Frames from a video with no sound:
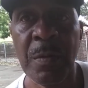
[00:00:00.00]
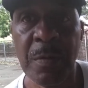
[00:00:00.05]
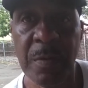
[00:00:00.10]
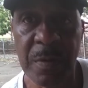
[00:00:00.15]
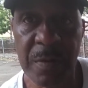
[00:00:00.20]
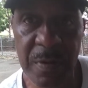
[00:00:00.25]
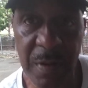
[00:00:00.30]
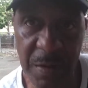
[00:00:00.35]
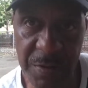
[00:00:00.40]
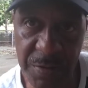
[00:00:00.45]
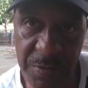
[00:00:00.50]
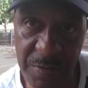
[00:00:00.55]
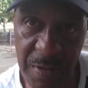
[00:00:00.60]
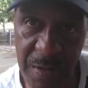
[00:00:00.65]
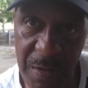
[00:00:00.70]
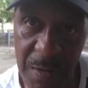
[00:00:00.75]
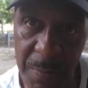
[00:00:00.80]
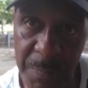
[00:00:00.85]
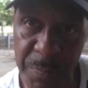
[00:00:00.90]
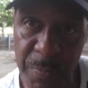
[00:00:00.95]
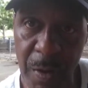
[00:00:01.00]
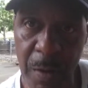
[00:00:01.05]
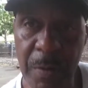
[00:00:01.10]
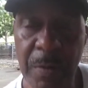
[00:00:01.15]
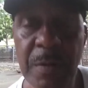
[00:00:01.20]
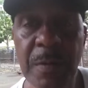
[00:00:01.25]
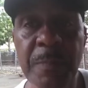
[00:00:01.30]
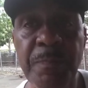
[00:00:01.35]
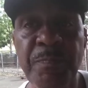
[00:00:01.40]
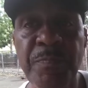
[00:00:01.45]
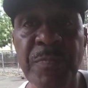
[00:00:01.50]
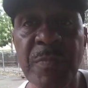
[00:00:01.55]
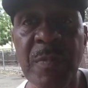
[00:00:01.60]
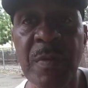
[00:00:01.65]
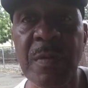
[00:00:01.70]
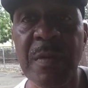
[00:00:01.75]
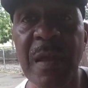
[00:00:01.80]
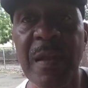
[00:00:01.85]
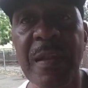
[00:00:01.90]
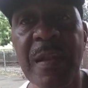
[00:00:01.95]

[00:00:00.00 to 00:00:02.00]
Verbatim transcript: the Knicks did him dirty. They